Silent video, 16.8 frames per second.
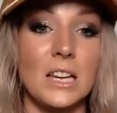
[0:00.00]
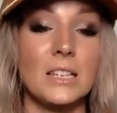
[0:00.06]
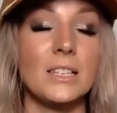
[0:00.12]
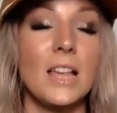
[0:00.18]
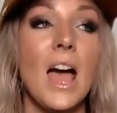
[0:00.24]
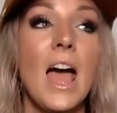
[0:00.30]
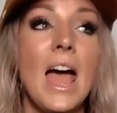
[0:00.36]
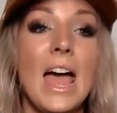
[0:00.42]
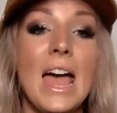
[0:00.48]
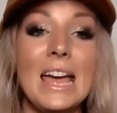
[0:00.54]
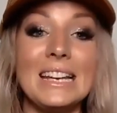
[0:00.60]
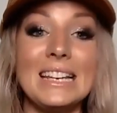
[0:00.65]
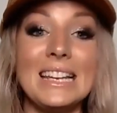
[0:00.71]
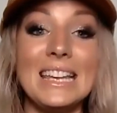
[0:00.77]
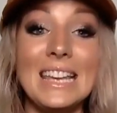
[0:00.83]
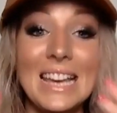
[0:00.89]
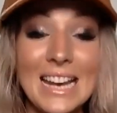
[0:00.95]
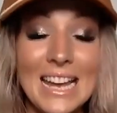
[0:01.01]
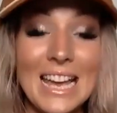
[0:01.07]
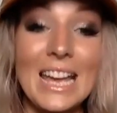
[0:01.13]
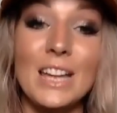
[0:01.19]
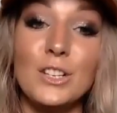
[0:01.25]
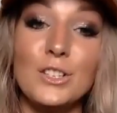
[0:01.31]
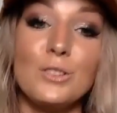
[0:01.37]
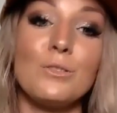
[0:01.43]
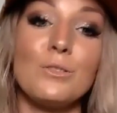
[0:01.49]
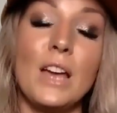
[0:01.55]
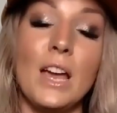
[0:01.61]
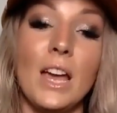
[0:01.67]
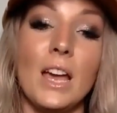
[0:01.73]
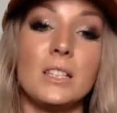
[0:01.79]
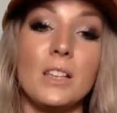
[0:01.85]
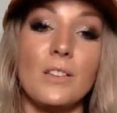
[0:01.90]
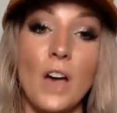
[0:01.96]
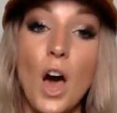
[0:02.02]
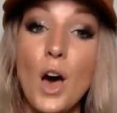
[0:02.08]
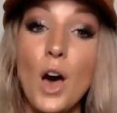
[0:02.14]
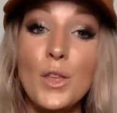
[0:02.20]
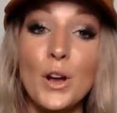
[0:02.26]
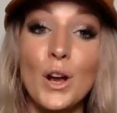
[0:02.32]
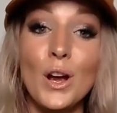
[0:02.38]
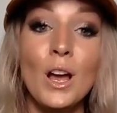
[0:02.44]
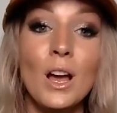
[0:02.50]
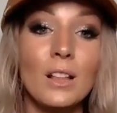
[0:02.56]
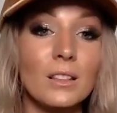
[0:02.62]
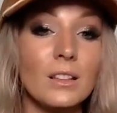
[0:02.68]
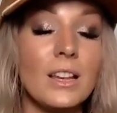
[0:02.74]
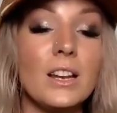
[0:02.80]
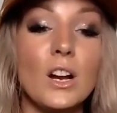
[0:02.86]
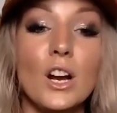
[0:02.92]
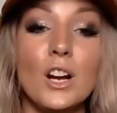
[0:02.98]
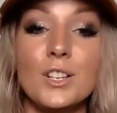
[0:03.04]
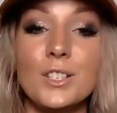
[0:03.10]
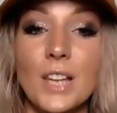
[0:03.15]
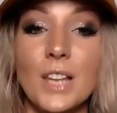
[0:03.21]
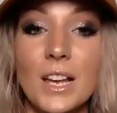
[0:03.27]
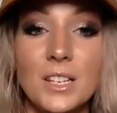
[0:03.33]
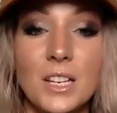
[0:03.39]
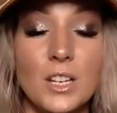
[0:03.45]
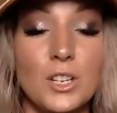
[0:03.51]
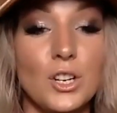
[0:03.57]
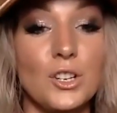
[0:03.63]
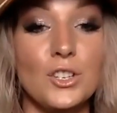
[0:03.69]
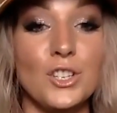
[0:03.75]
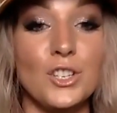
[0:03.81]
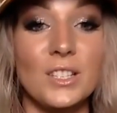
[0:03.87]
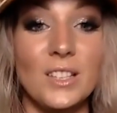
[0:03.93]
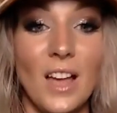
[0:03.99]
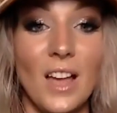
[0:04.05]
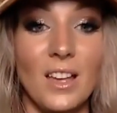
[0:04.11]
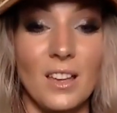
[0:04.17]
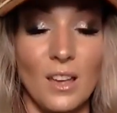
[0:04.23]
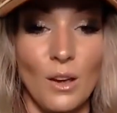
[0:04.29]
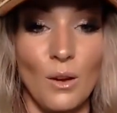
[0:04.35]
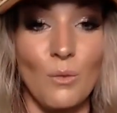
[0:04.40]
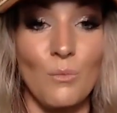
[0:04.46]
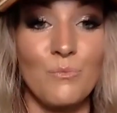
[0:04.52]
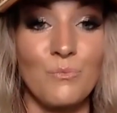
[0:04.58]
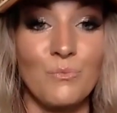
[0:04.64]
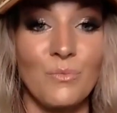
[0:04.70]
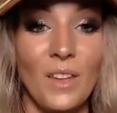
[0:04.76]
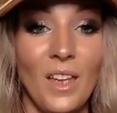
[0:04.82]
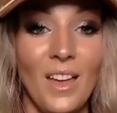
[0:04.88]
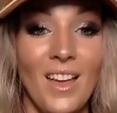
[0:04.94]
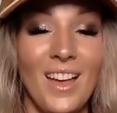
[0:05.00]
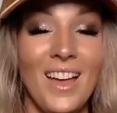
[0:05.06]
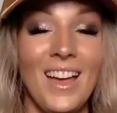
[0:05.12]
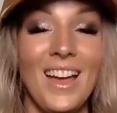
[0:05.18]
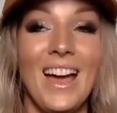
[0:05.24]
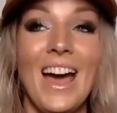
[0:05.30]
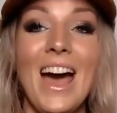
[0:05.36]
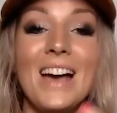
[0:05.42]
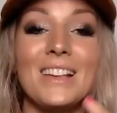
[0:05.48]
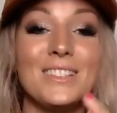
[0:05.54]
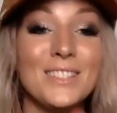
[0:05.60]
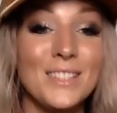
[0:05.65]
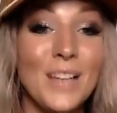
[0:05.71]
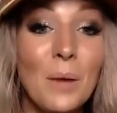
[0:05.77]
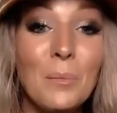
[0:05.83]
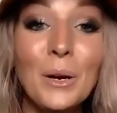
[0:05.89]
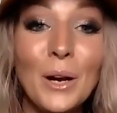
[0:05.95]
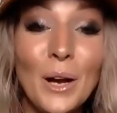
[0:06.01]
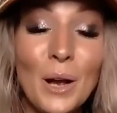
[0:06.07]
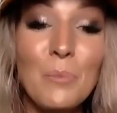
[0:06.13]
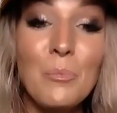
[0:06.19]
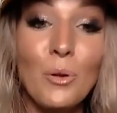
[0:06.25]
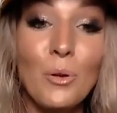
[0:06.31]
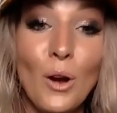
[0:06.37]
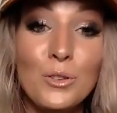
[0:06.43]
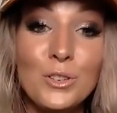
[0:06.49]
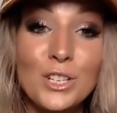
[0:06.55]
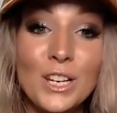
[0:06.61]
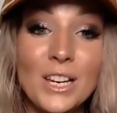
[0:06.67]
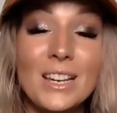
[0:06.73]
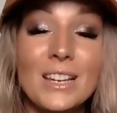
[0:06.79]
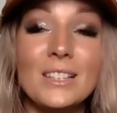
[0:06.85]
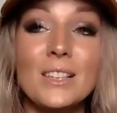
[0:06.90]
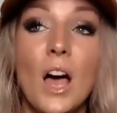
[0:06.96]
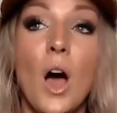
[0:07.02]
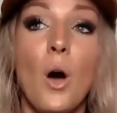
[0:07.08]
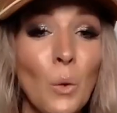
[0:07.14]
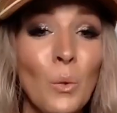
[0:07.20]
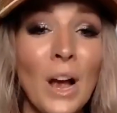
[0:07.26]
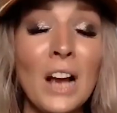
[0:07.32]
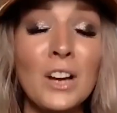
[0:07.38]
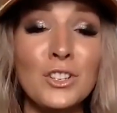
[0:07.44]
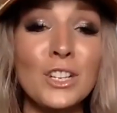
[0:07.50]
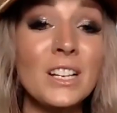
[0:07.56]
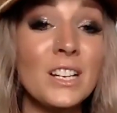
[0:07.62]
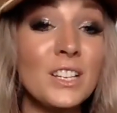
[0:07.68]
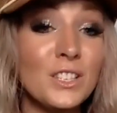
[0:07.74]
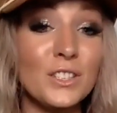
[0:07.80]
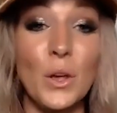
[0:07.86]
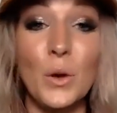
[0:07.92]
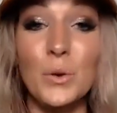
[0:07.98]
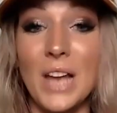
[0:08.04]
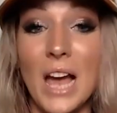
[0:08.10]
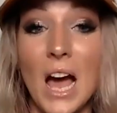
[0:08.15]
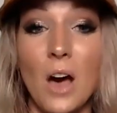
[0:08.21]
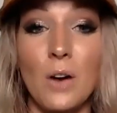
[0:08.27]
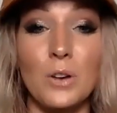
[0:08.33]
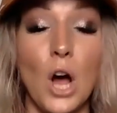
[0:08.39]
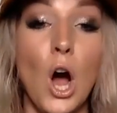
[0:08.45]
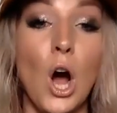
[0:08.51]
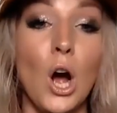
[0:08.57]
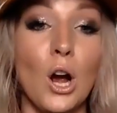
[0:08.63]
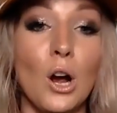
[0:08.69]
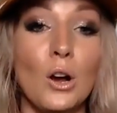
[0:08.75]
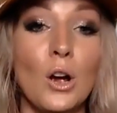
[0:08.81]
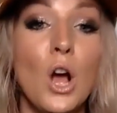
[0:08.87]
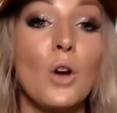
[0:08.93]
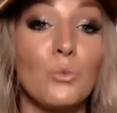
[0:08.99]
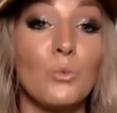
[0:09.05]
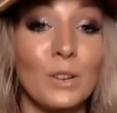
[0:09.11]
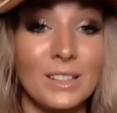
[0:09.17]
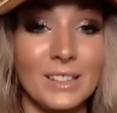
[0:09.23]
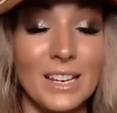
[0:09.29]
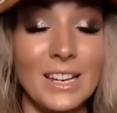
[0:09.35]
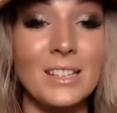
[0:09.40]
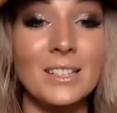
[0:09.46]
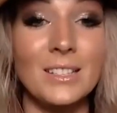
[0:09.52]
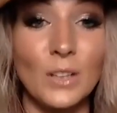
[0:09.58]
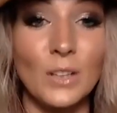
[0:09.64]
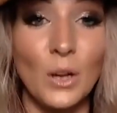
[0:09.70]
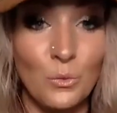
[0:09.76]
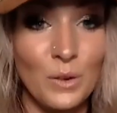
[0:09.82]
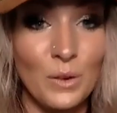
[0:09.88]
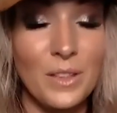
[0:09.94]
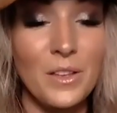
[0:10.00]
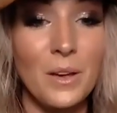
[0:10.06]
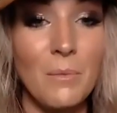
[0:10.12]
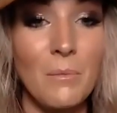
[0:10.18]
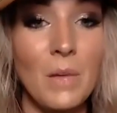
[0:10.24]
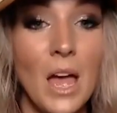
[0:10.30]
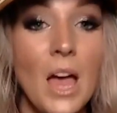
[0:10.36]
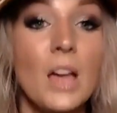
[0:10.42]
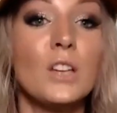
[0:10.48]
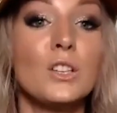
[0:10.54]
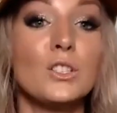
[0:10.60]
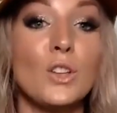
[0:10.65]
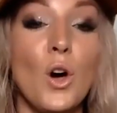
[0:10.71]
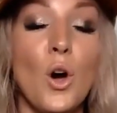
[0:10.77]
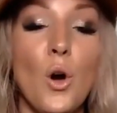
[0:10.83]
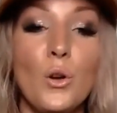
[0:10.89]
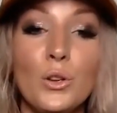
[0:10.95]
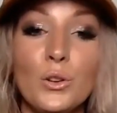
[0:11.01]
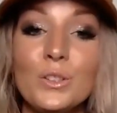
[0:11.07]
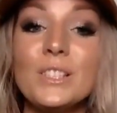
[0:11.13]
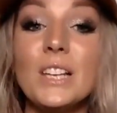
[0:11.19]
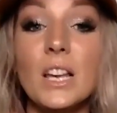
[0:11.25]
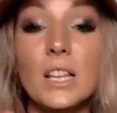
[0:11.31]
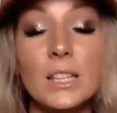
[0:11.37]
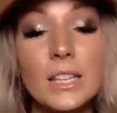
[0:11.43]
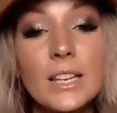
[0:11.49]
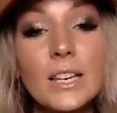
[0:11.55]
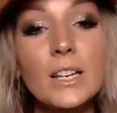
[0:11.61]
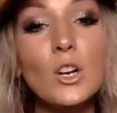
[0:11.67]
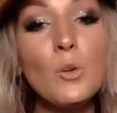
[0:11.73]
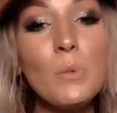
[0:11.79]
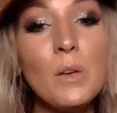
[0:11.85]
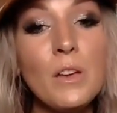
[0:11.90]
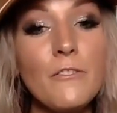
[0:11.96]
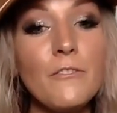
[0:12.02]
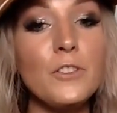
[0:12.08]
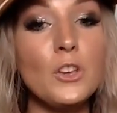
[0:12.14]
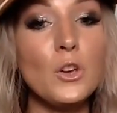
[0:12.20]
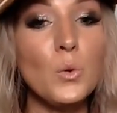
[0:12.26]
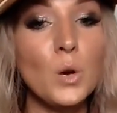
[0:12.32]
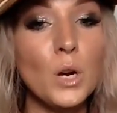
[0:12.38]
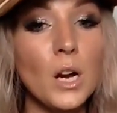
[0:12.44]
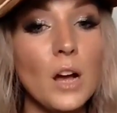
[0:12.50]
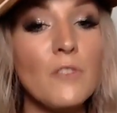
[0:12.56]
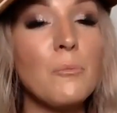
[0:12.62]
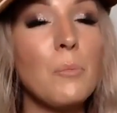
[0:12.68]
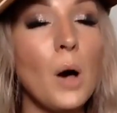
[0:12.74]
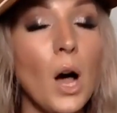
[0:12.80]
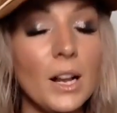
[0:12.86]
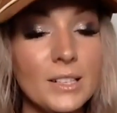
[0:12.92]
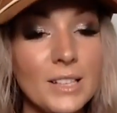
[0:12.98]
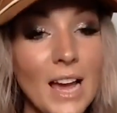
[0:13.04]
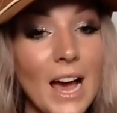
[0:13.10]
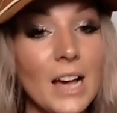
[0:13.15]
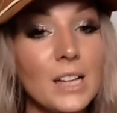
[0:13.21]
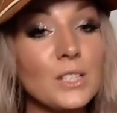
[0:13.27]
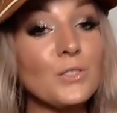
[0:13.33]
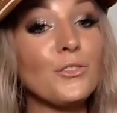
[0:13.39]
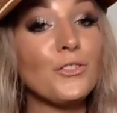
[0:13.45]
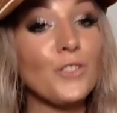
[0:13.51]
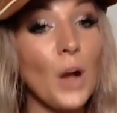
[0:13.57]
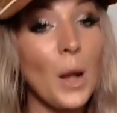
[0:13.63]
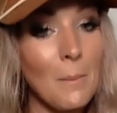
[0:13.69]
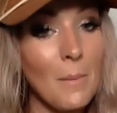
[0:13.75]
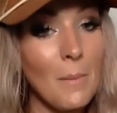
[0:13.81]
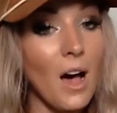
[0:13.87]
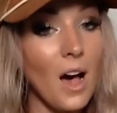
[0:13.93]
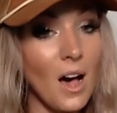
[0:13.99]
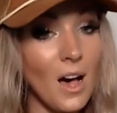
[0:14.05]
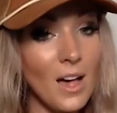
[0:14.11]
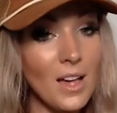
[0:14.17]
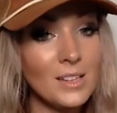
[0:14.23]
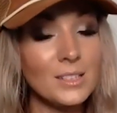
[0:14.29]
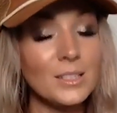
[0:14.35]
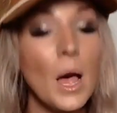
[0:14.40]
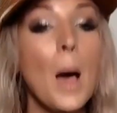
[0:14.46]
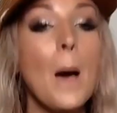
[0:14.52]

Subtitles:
us, and get it into the hands of other leaders and teachers just like you. As summer approaches, we're actually going to slow down our release rhythm. So you'll see a little bit fewer of podcasts from us,